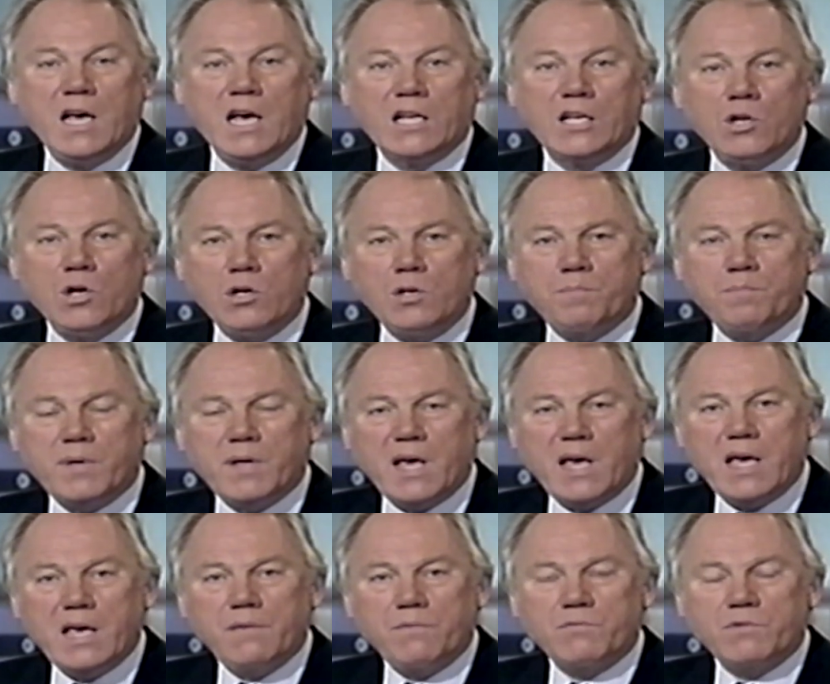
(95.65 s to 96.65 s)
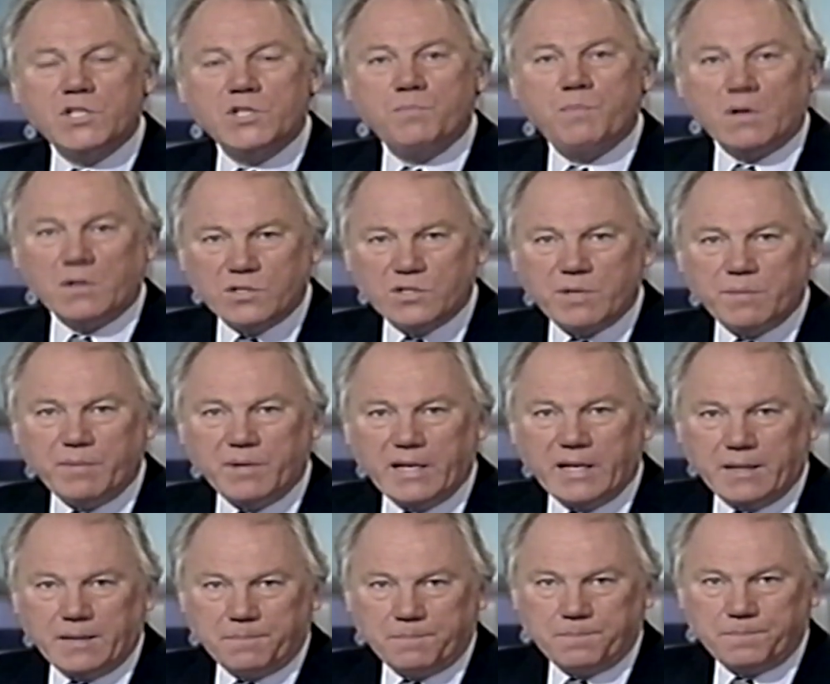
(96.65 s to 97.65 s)
had not behaved
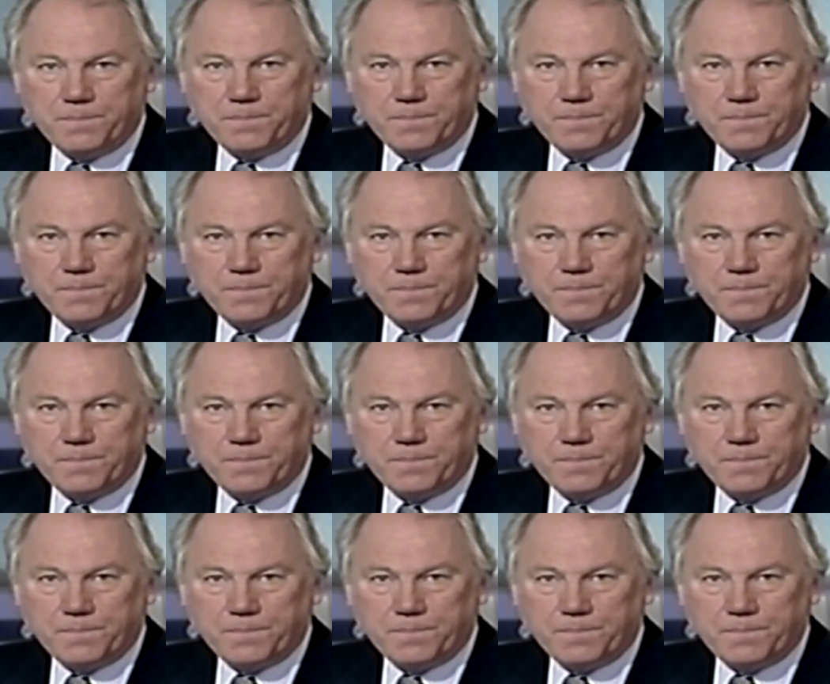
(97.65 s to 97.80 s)
responsibly.